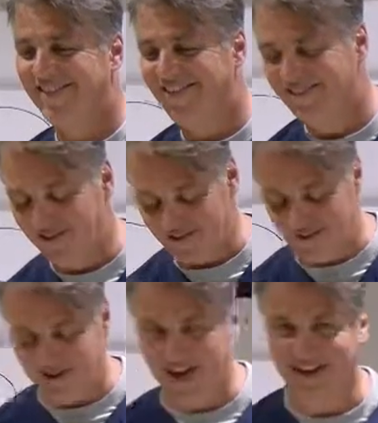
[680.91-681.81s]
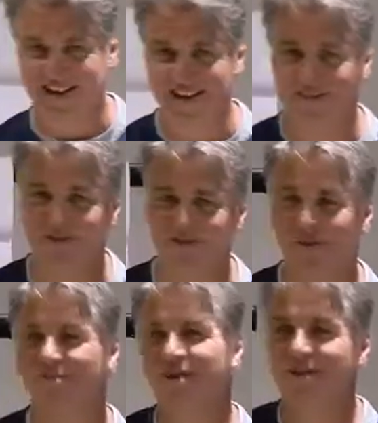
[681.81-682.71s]
we'll gladly answer them. So
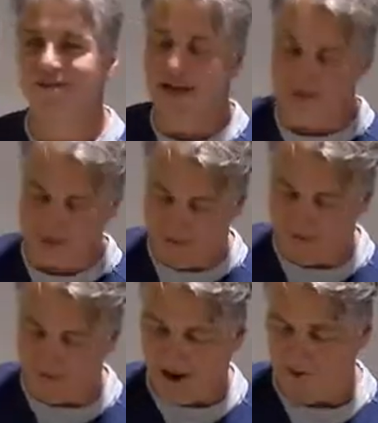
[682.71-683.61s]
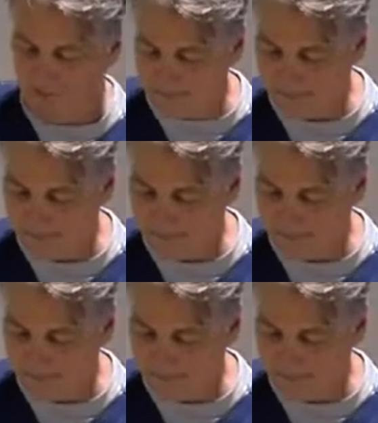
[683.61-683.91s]
thank you again for having me.